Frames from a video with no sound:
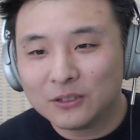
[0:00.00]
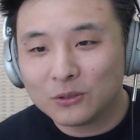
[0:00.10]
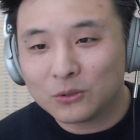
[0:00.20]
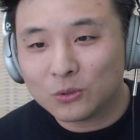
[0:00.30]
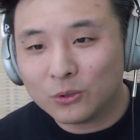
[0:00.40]

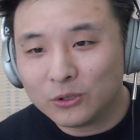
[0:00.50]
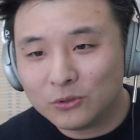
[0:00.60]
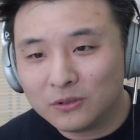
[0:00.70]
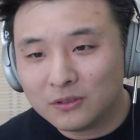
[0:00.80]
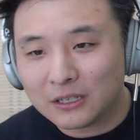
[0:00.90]

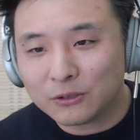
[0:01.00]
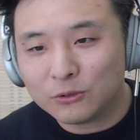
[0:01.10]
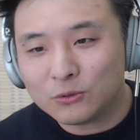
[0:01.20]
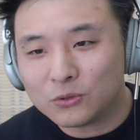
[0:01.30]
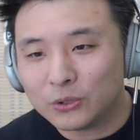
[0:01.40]
Soyun? I don't know
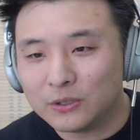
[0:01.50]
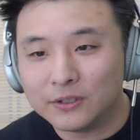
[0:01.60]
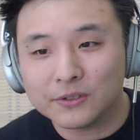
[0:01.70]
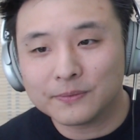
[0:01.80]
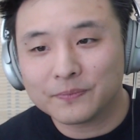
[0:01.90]
who Soyun
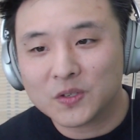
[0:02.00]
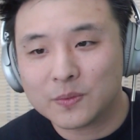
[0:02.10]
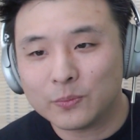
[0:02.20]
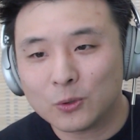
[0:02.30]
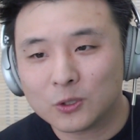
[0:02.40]
is.
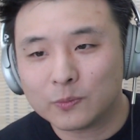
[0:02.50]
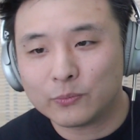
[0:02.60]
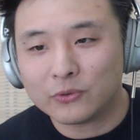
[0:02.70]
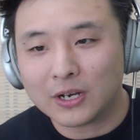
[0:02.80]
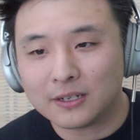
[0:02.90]
Smokes
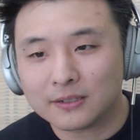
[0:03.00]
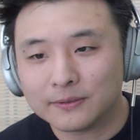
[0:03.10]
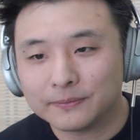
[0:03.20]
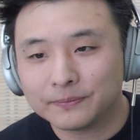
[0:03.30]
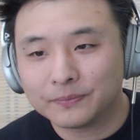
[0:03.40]
Bright.
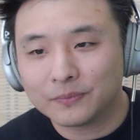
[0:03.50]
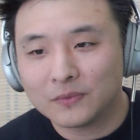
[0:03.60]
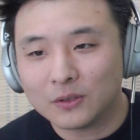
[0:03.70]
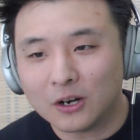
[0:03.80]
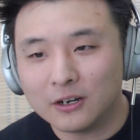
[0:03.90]

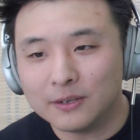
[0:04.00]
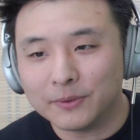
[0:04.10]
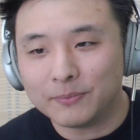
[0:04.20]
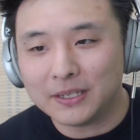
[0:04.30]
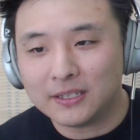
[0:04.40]
RM
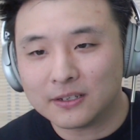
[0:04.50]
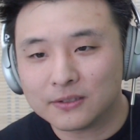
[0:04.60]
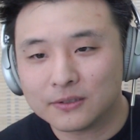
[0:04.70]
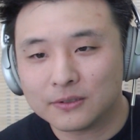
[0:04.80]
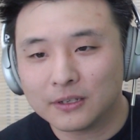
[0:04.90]
of
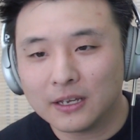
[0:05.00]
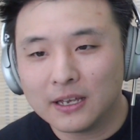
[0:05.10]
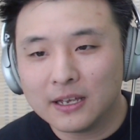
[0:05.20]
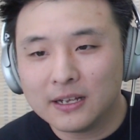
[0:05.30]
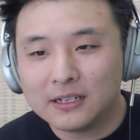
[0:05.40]
BTS.
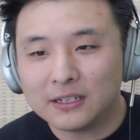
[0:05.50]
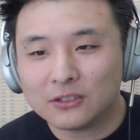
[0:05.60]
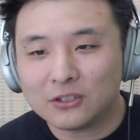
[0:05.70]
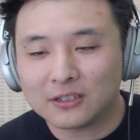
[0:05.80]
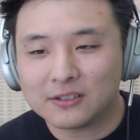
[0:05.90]
I'll have to
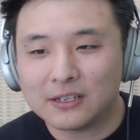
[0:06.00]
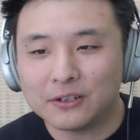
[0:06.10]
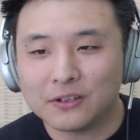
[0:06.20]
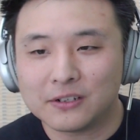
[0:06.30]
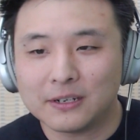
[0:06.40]
check this out
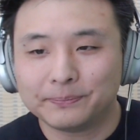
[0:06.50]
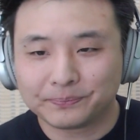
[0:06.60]
another time.